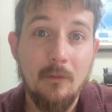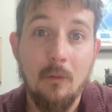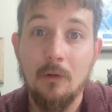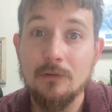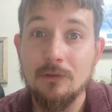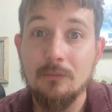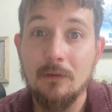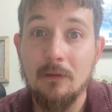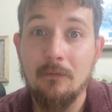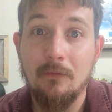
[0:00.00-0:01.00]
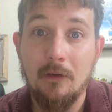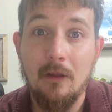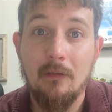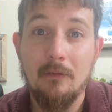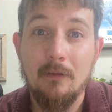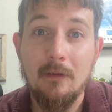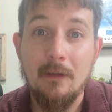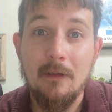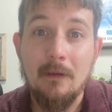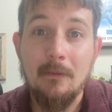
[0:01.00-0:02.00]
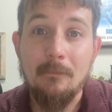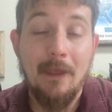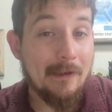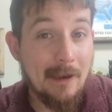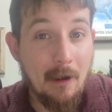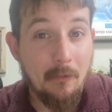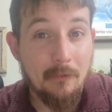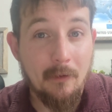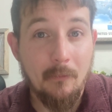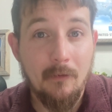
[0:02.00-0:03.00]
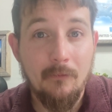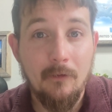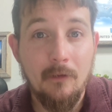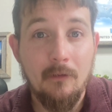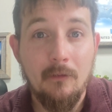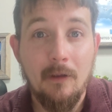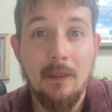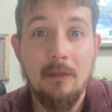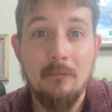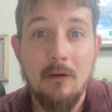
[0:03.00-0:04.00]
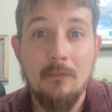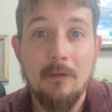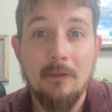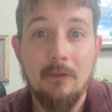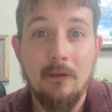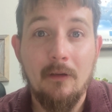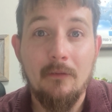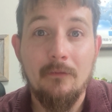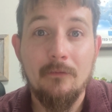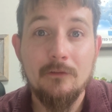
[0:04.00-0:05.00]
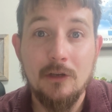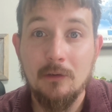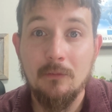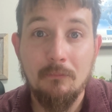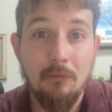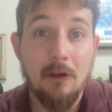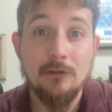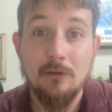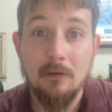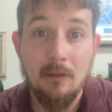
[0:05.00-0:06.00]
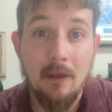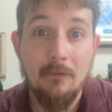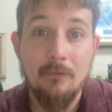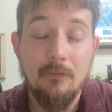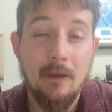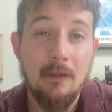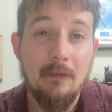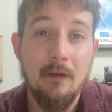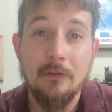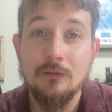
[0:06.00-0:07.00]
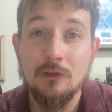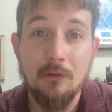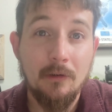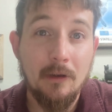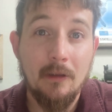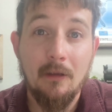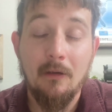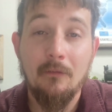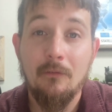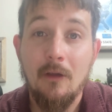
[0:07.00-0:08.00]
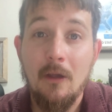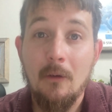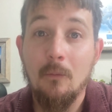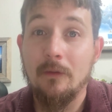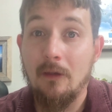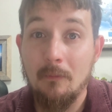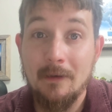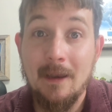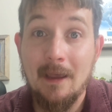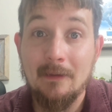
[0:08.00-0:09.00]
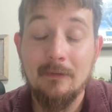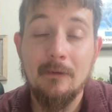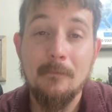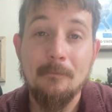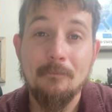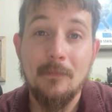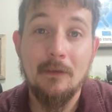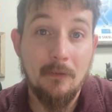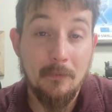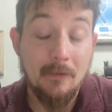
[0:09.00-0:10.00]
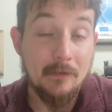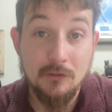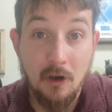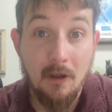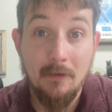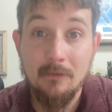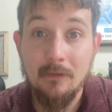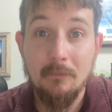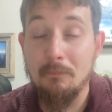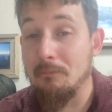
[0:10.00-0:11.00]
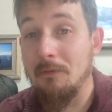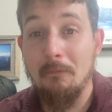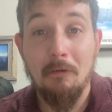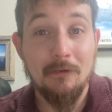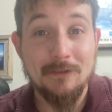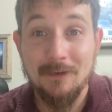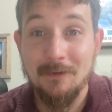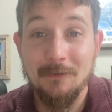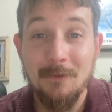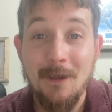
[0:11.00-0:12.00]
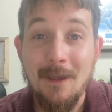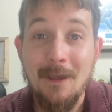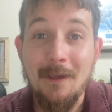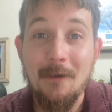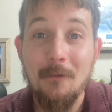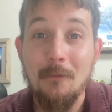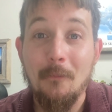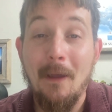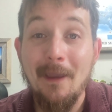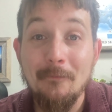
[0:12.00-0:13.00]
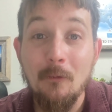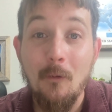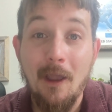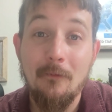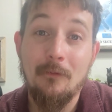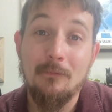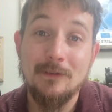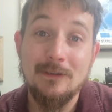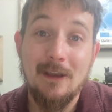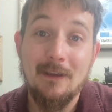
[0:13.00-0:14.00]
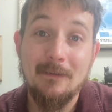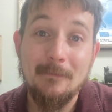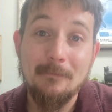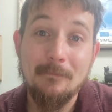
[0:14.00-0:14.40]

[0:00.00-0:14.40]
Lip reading: or should we look for another? That doubt that we feel in the moments of genuine pressure in life and the unsurety of what's coming next is something that John, the person who paved the way for the Messiah,